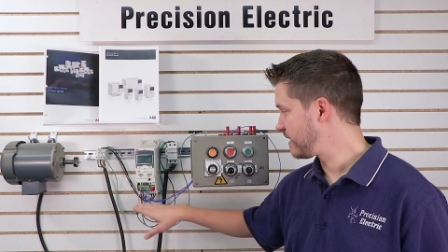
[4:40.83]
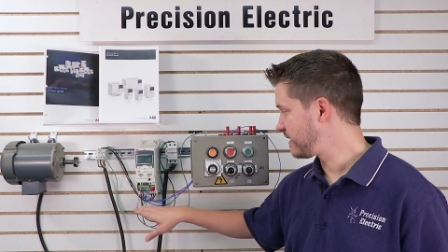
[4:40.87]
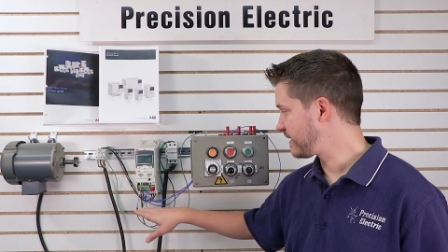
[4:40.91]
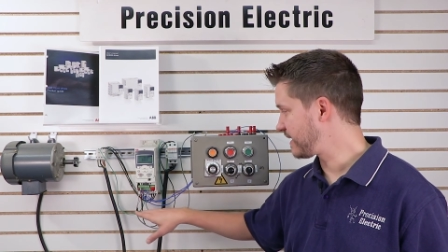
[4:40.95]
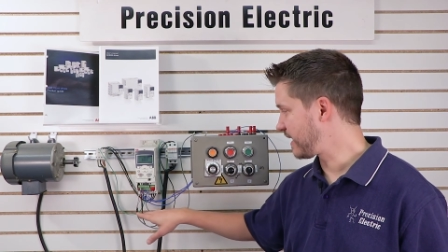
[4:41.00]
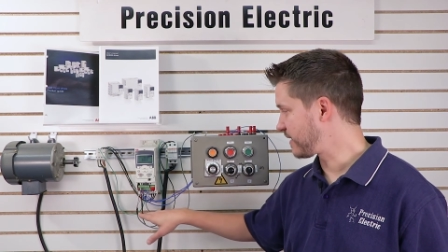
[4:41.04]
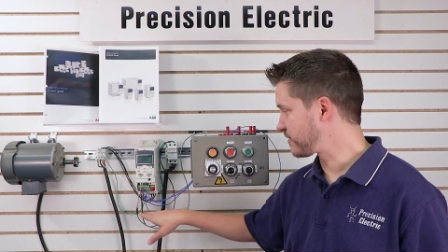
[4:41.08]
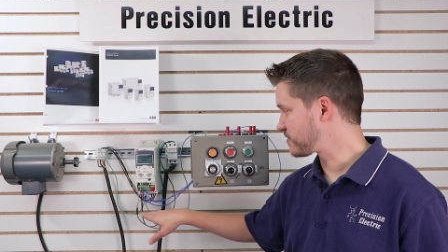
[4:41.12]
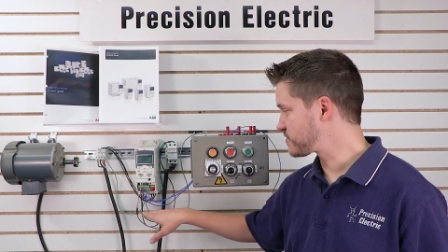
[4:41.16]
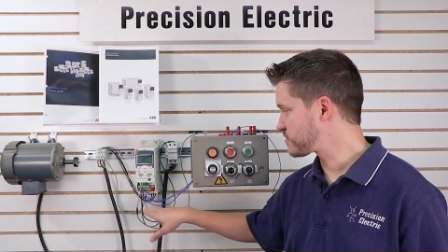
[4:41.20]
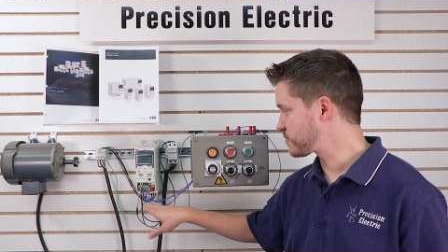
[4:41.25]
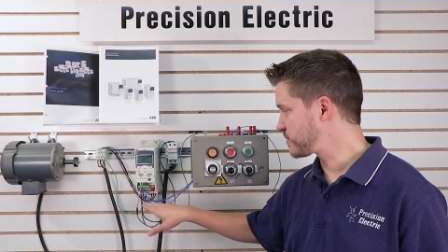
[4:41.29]

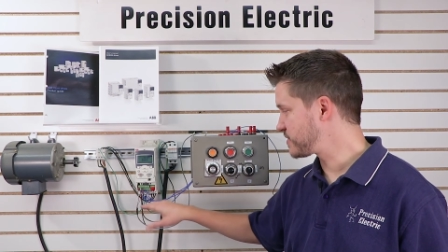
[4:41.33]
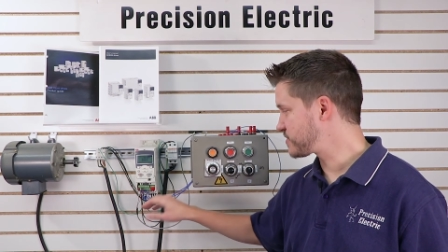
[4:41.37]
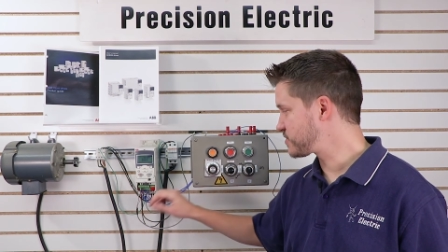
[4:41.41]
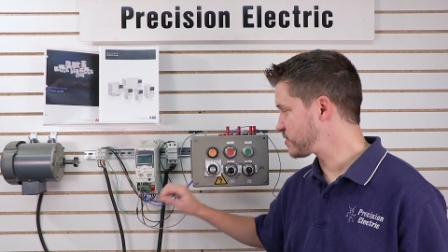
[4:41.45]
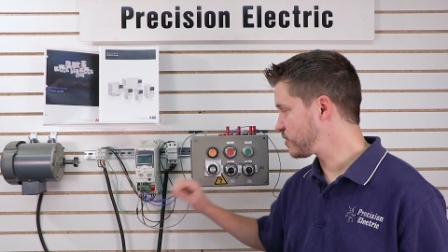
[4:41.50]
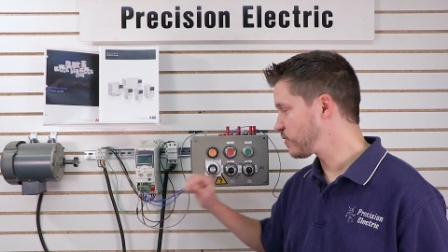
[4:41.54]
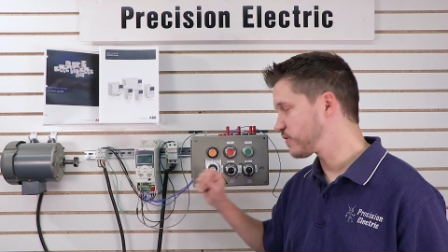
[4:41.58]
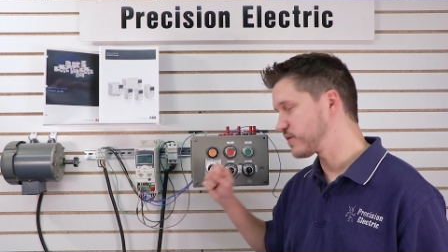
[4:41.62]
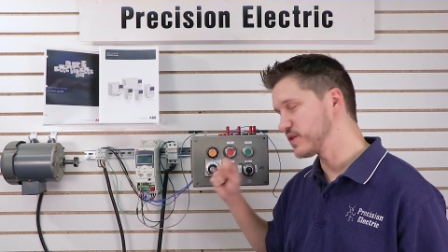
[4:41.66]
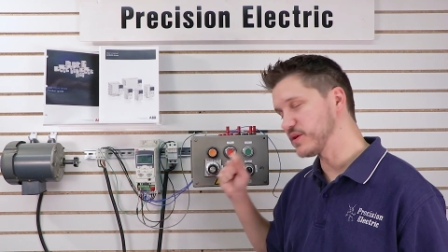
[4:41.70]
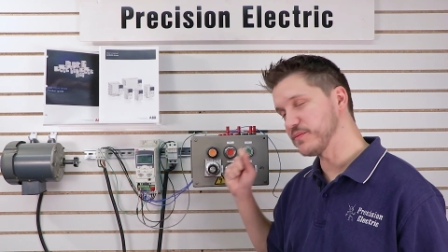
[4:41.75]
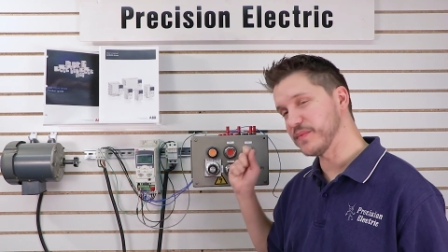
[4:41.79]
Now to switch
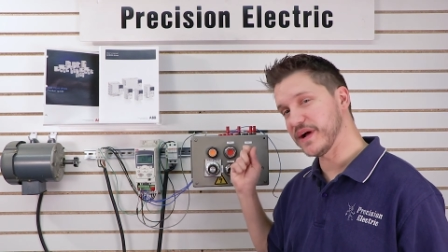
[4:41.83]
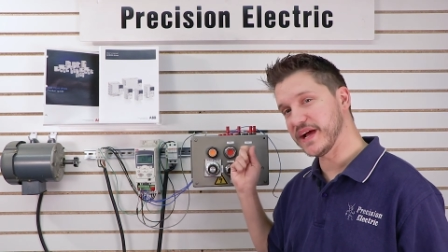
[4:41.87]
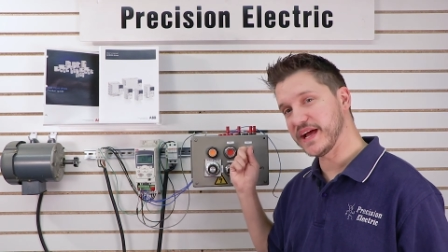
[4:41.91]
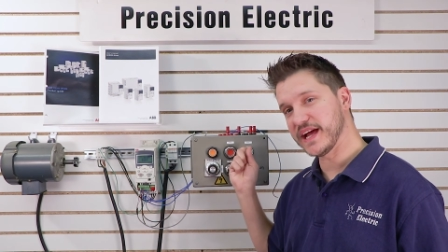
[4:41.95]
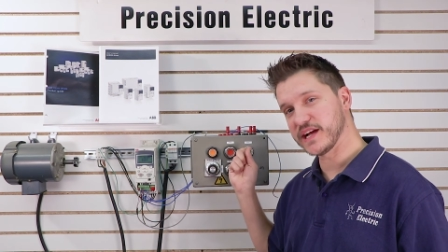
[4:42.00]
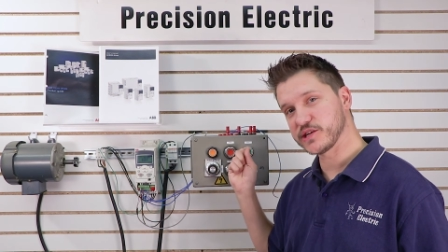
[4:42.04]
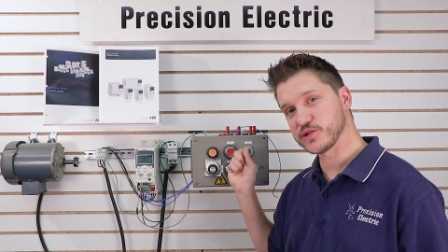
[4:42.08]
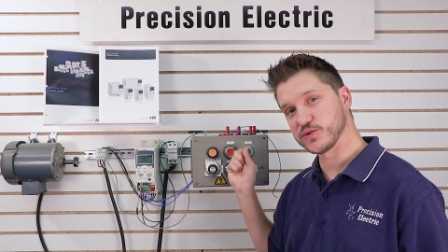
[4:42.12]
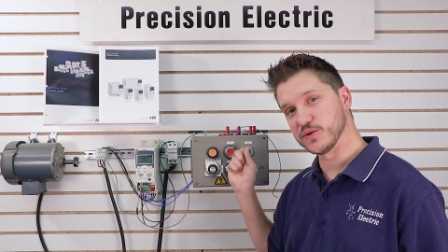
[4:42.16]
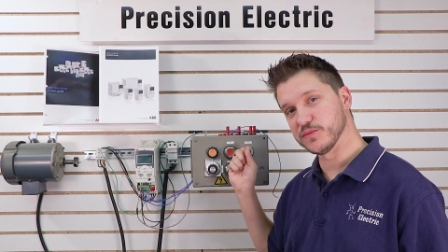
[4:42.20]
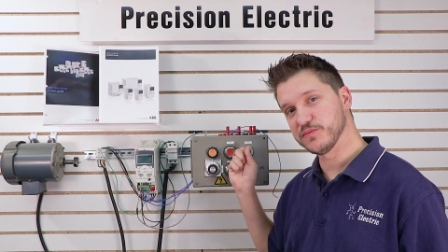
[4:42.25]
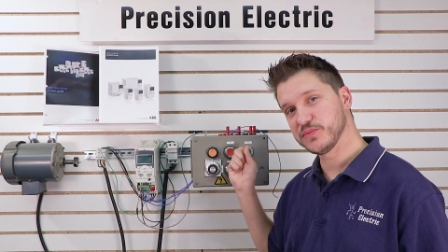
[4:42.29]
over to my
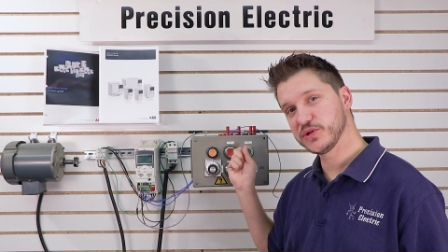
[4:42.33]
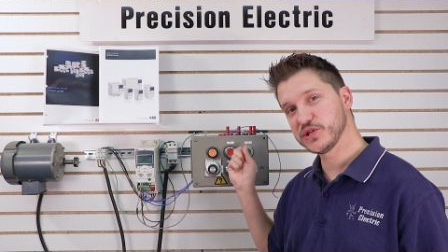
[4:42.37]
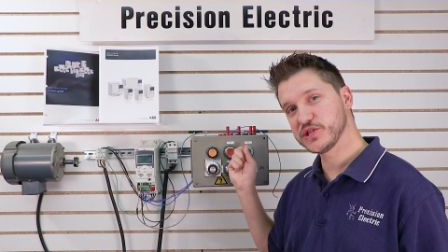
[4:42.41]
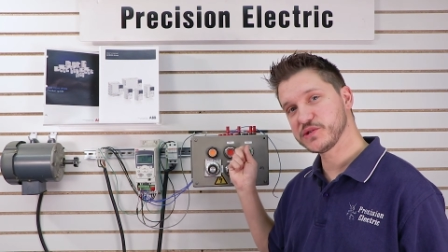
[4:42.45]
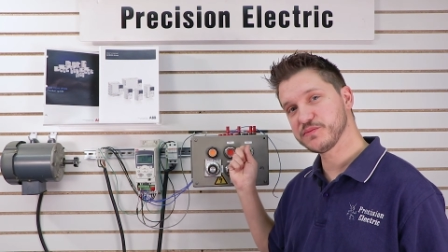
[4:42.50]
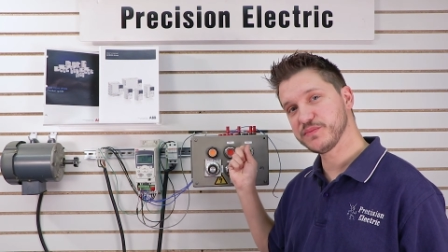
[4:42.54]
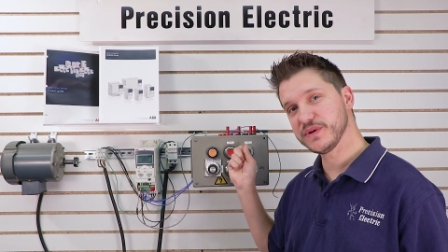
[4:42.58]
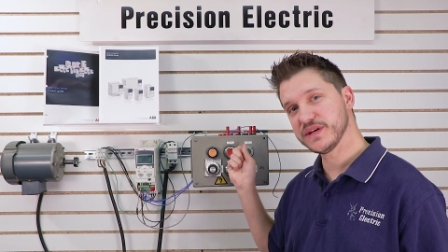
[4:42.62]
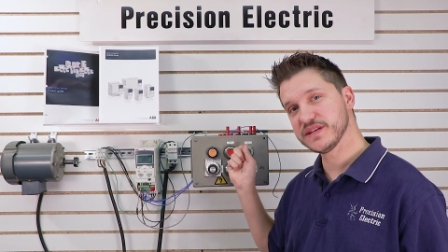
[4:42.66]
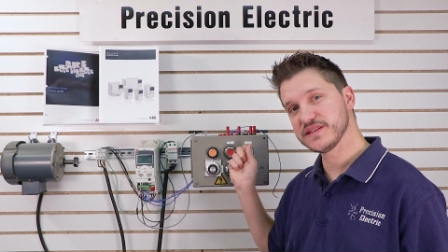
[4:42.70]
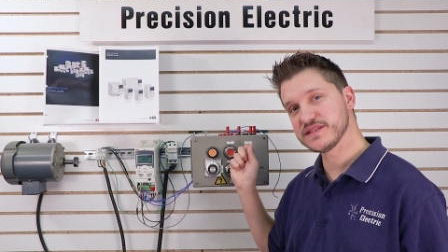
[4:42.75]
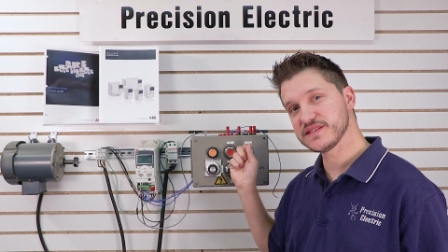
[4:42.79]
actual push
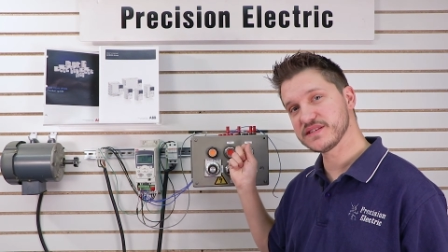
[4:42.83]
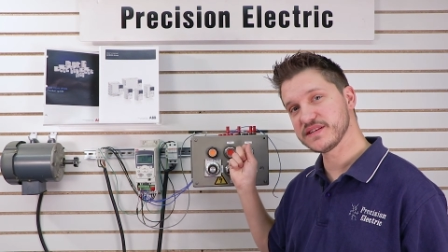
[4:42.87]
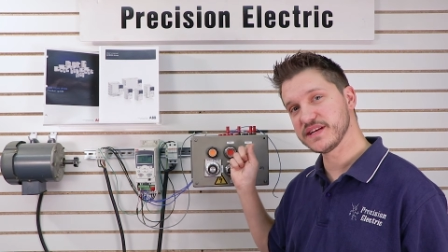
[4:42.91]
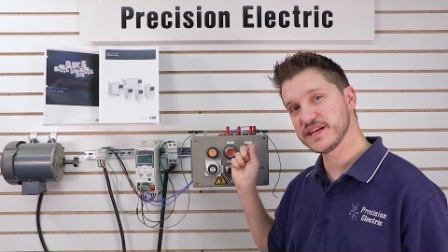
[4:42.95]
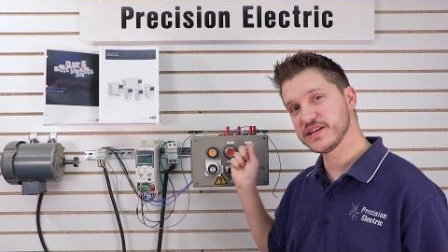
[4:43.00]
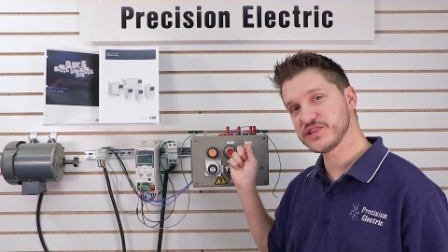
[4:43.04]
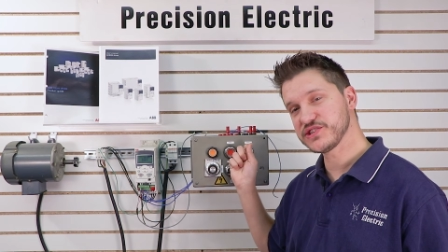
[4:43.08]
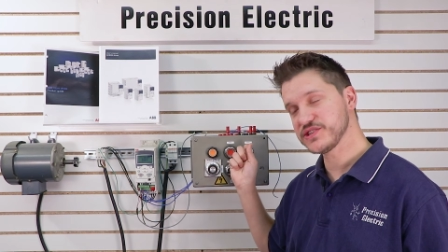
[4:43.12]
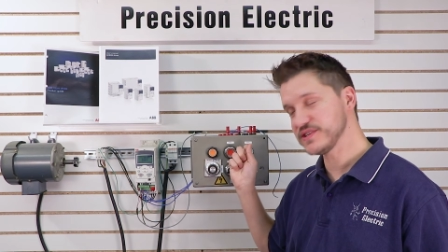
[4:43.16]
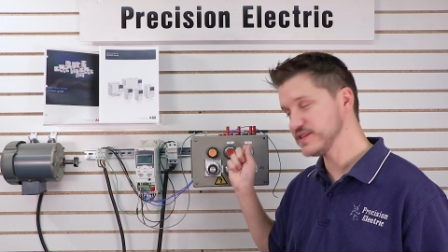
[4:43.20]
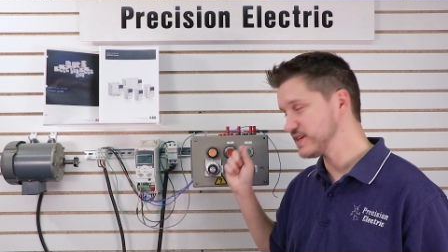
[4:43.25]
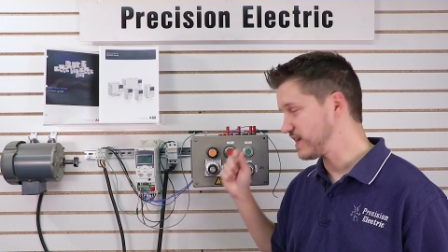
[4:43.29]
button
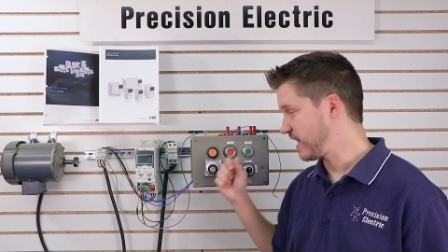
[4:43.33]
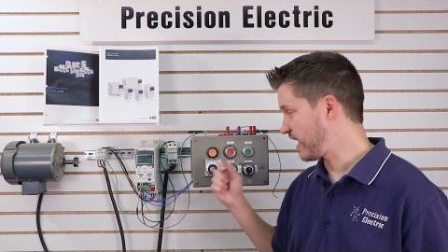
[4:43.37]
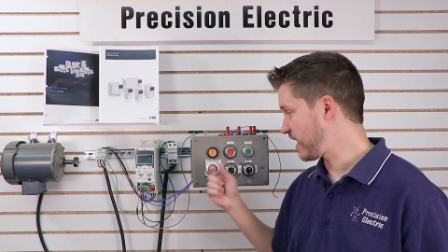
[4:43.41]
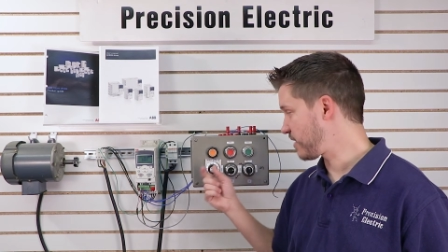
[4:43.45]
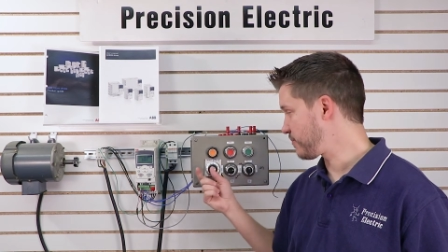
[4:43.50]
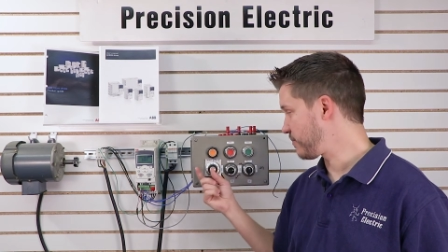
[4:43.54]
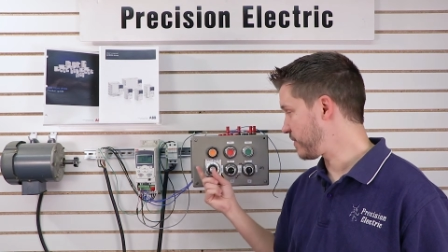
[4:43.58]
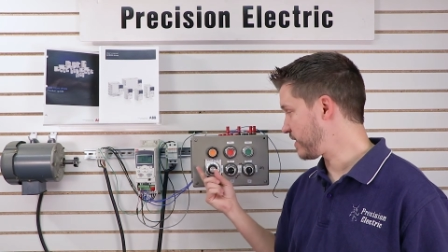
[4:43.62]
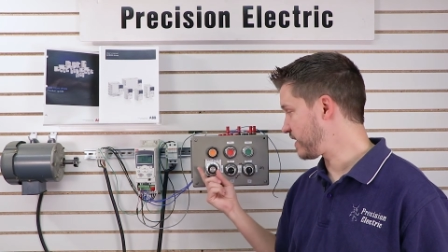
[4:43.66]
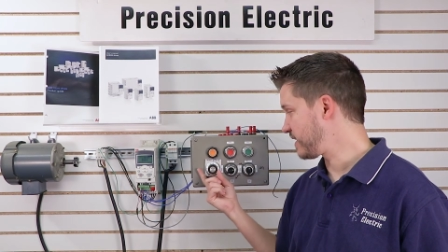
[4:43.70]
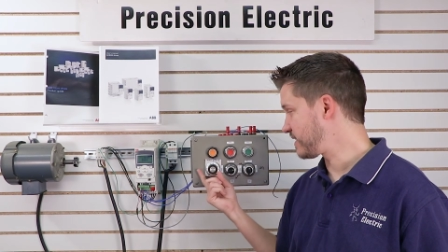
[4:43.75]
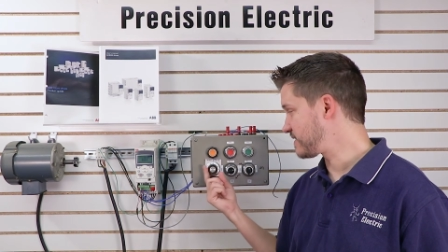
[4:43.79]
station
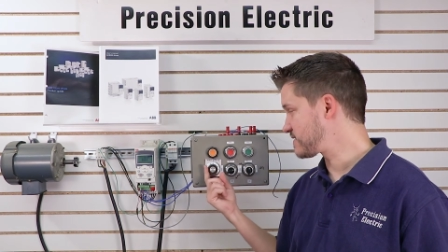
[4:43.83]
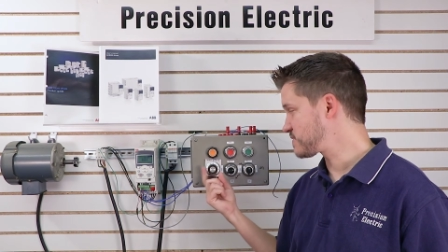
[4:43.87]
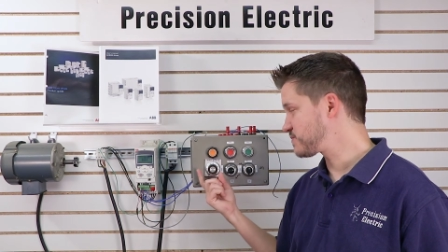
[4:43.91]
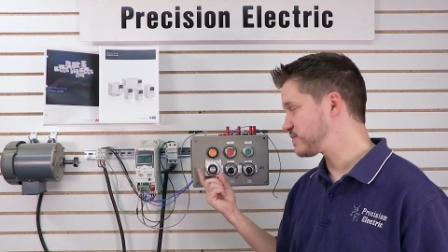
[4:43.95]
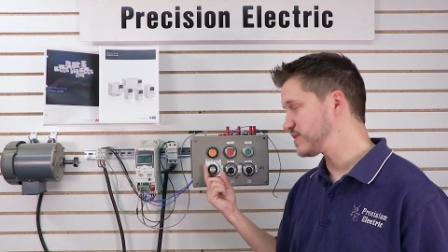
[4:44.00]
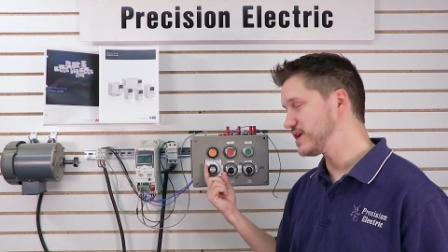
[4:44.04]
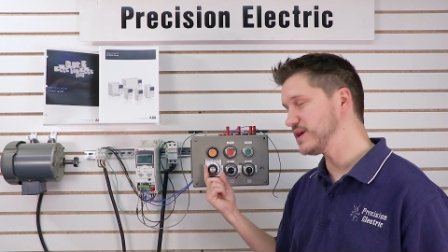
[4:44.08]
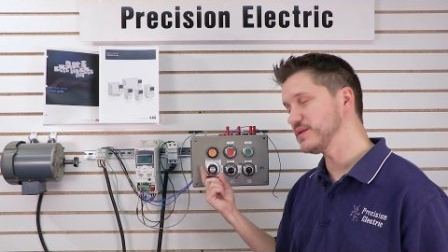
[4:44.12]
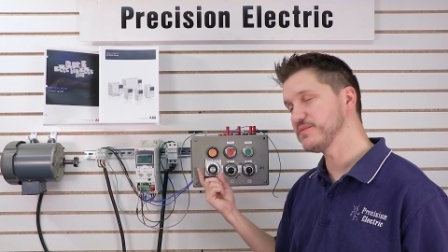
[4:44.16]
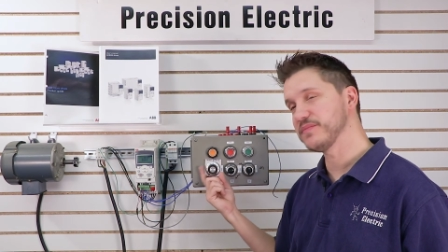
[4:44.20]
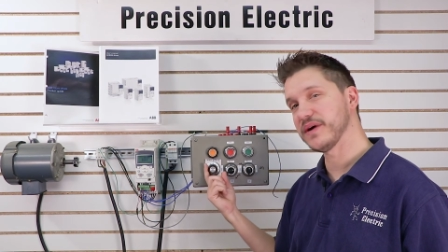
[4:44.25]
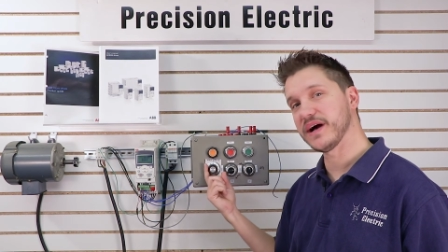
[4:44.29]
and my
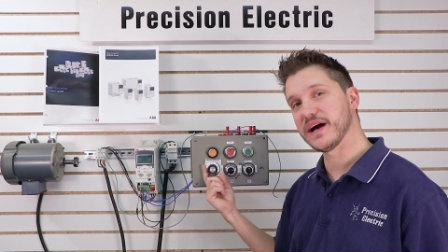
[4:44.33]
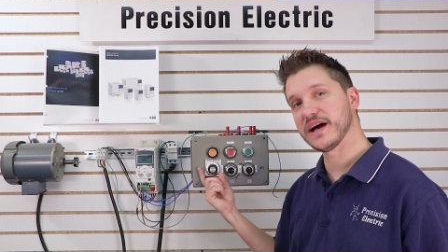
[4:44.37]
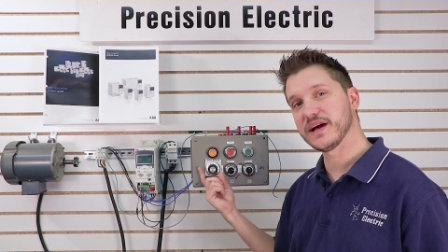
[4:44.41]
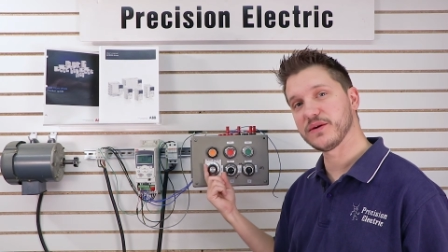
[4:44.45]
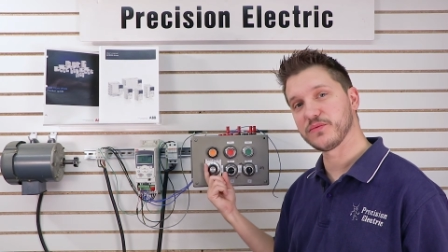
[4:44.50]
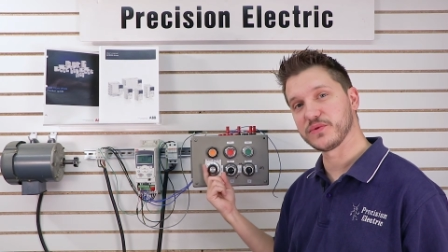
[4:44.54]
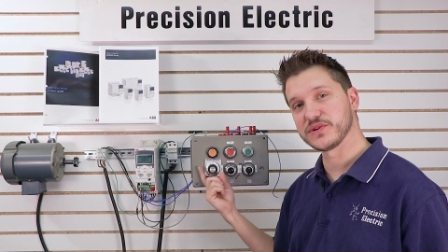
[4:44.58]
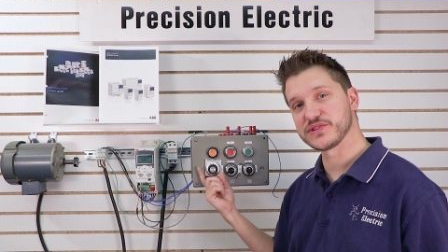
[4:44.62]
speed pot,